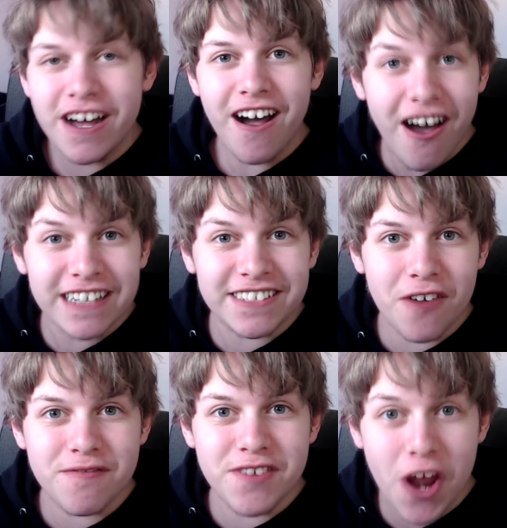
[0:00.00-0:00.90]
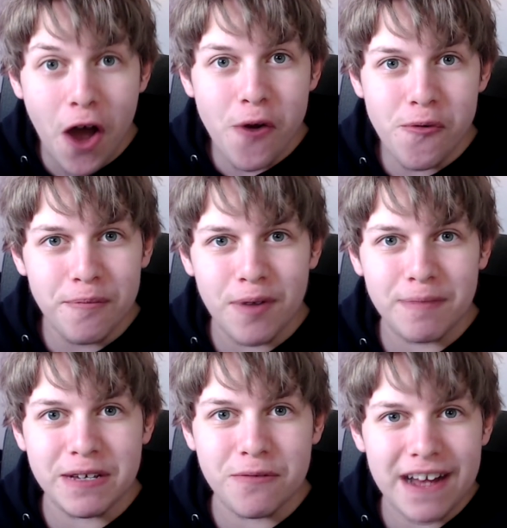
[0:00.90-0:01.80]
I don't know.
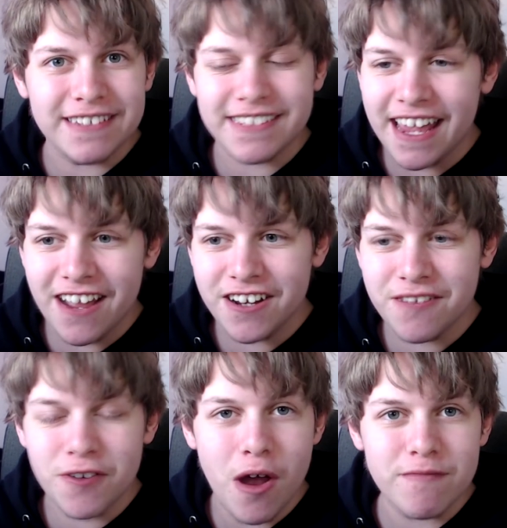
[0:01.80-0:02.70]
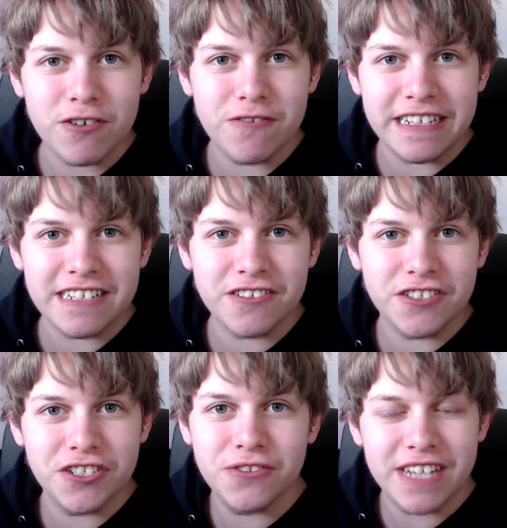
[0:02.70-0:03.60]
Probably Wednesday. I don't know. I'm recording this on
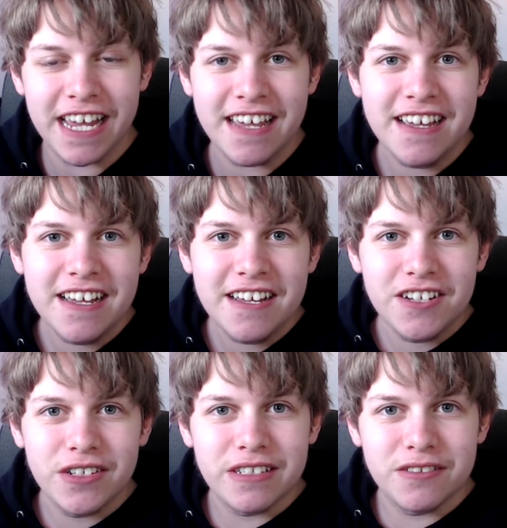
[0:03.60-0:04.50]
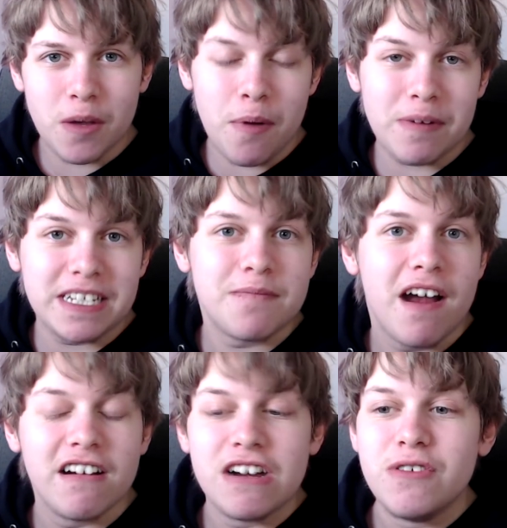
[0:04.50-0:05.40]
Tuesday. So probably
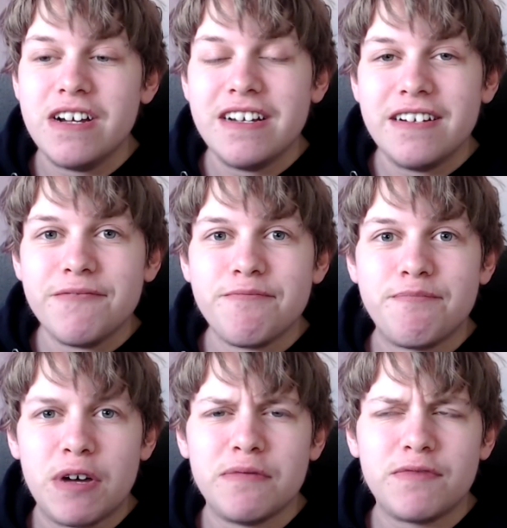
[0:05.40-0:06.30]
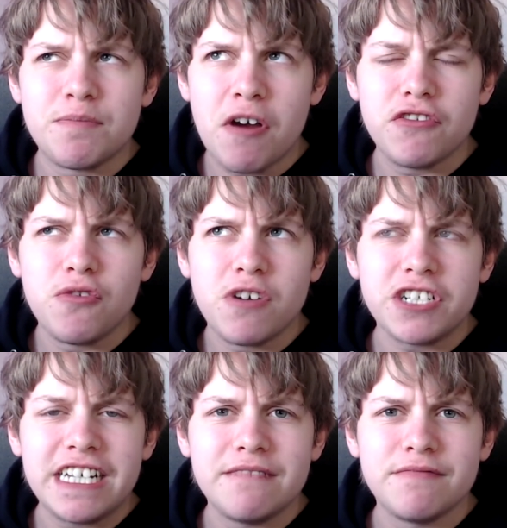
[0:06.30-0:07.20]
tomorrow. But tomorrow you're
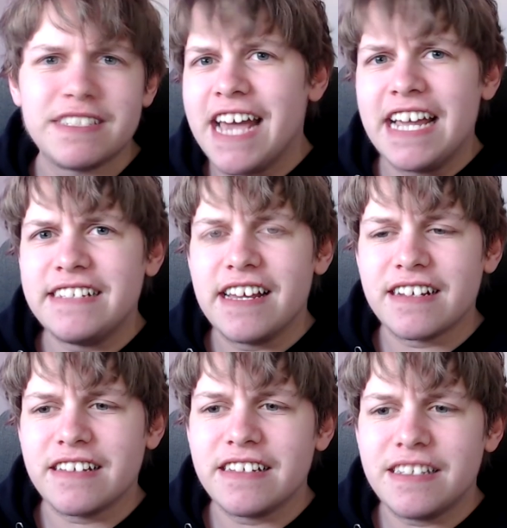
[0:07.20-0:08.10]
watching it today, technically.